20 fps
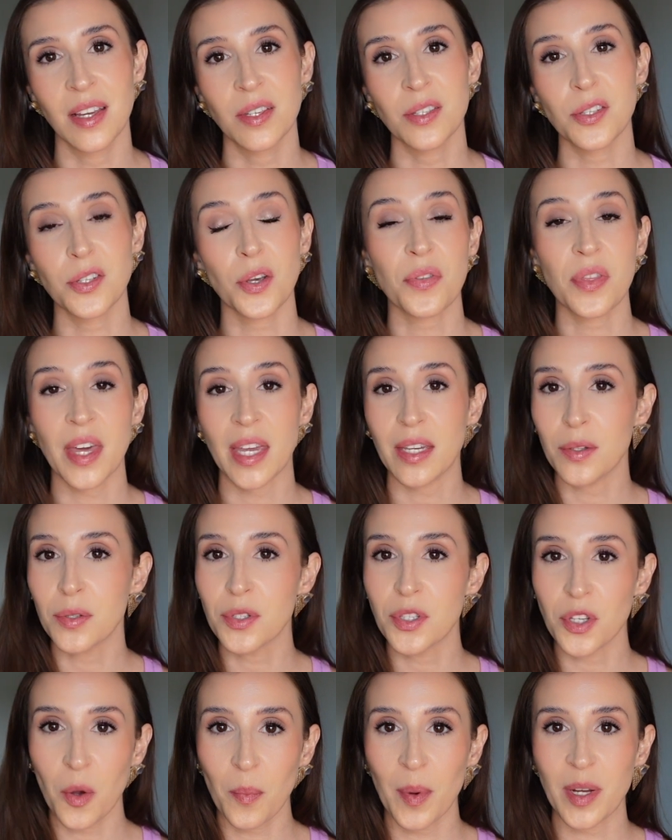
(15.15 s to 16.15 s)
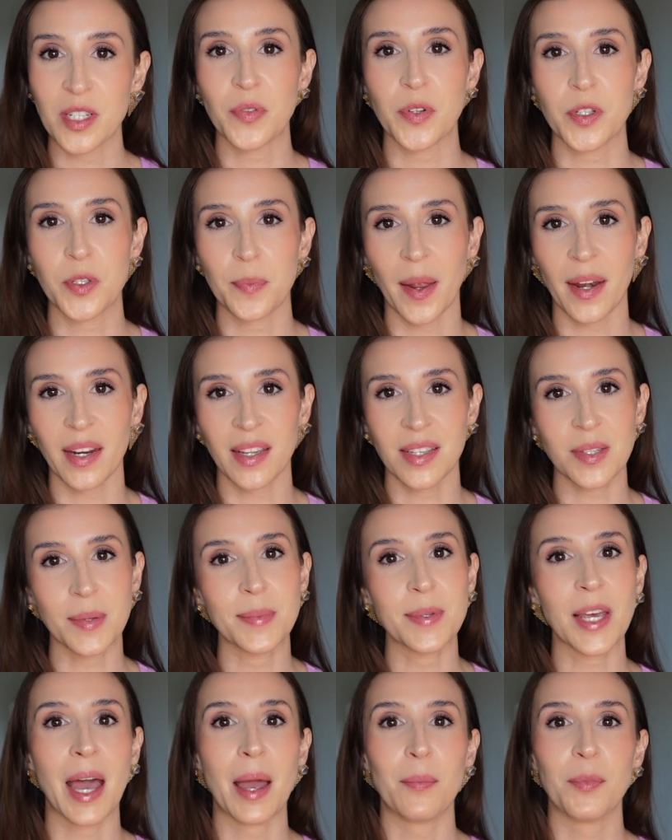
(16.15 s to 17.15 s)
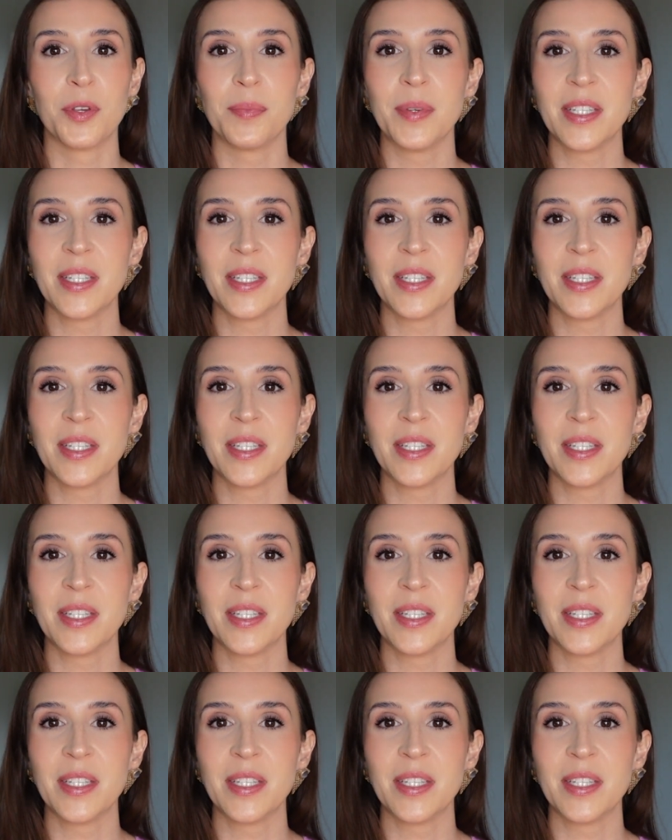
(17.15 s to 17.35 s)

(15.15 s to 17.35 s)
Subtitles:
So thank you so much for spending some time with